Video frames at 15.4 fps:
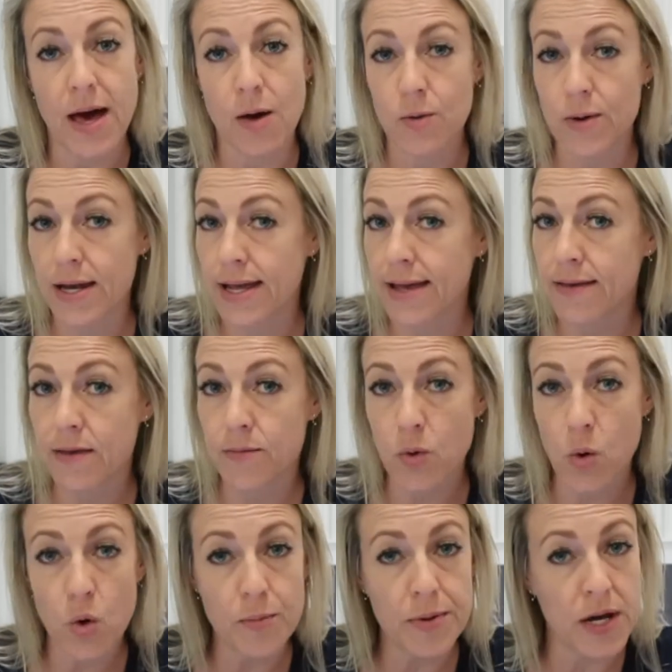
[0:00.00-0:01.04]
I will link them
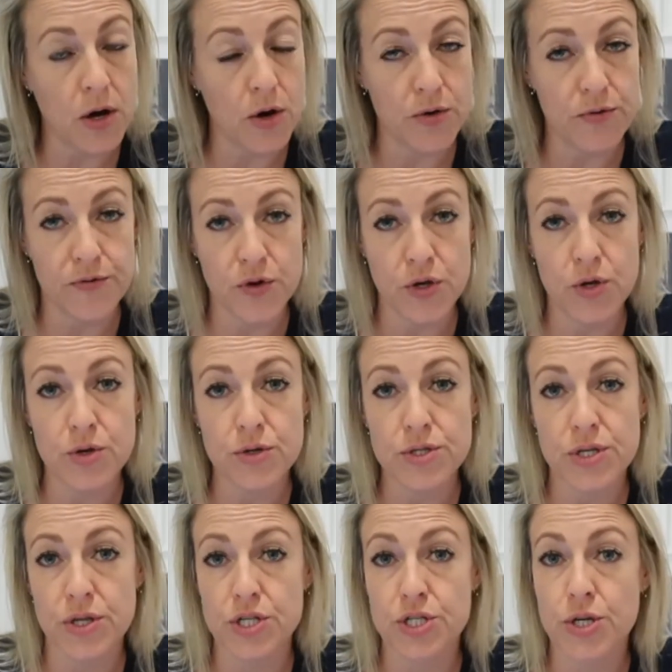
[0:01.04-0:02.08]
all below for you
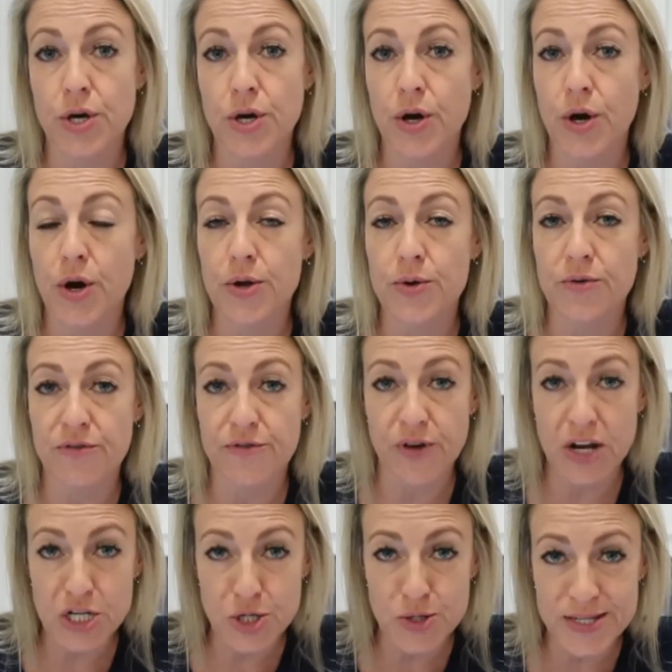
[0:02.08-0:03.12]
so that you can go and
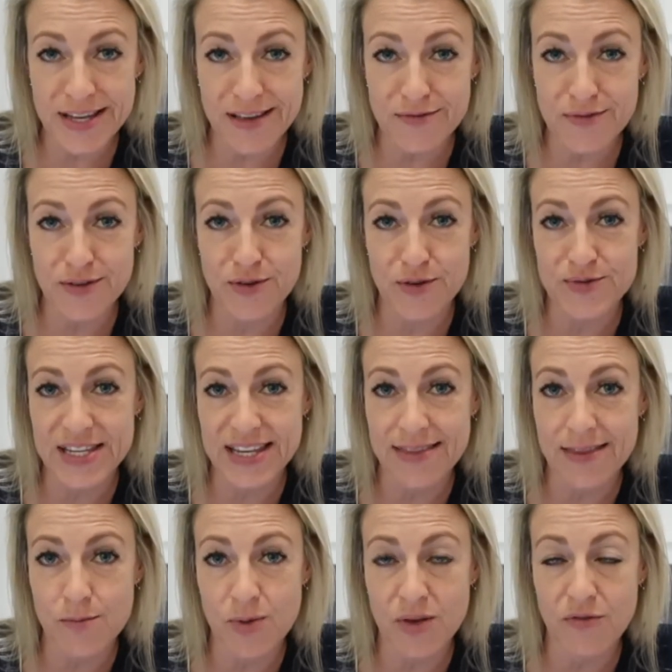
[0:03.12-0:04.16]
refresh yourself if you've seen
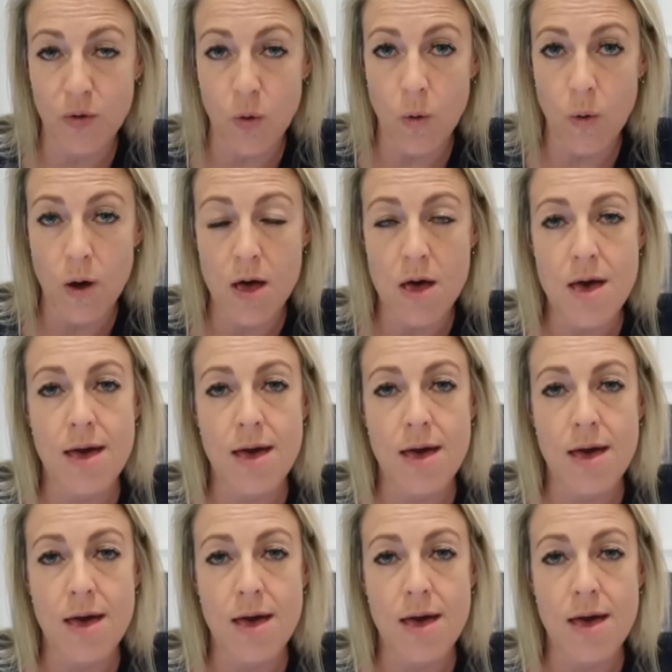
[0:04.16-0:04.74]
them before.